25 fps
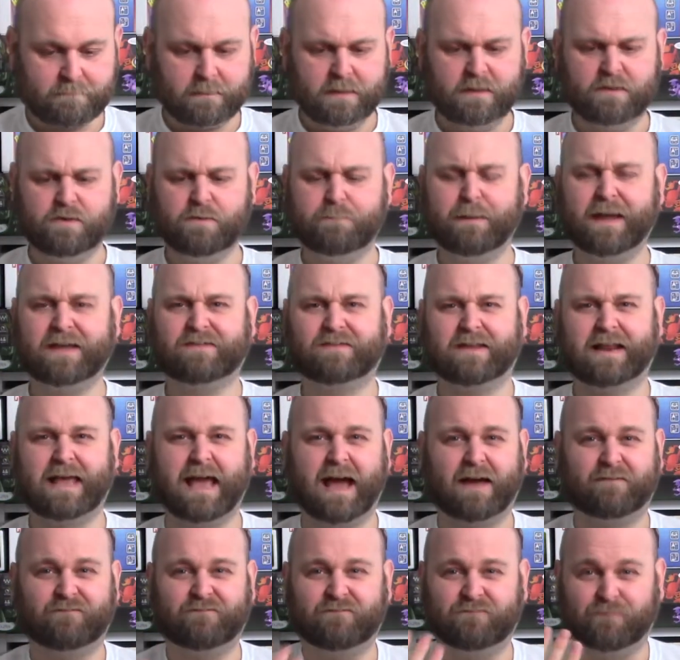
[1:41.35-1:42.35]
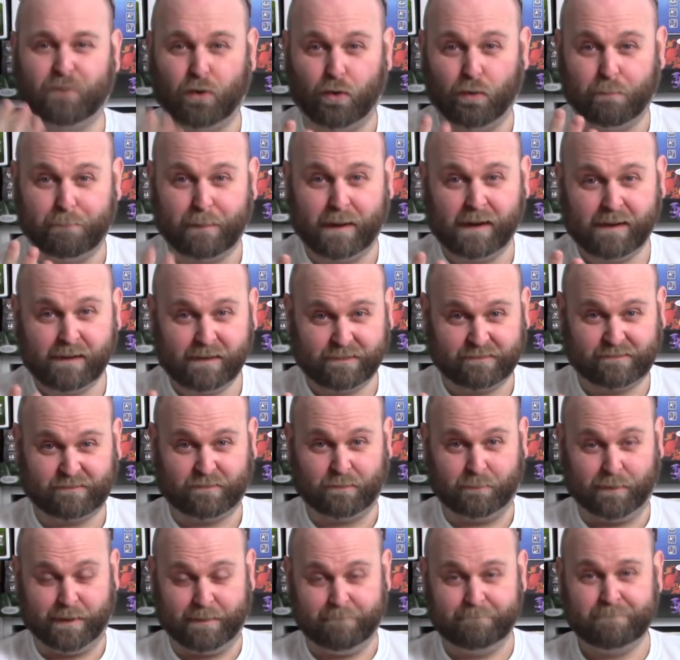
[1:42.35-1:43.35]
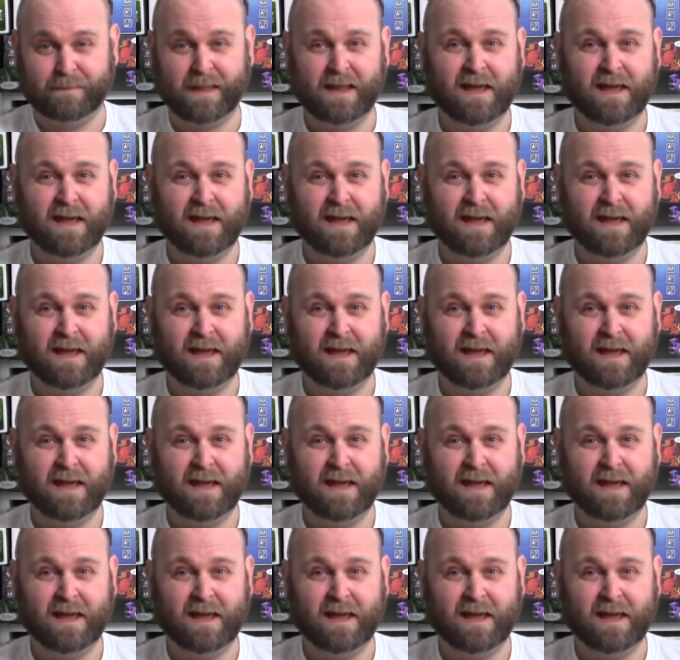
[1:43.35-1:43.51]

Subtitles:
you basically had 4 parts to it,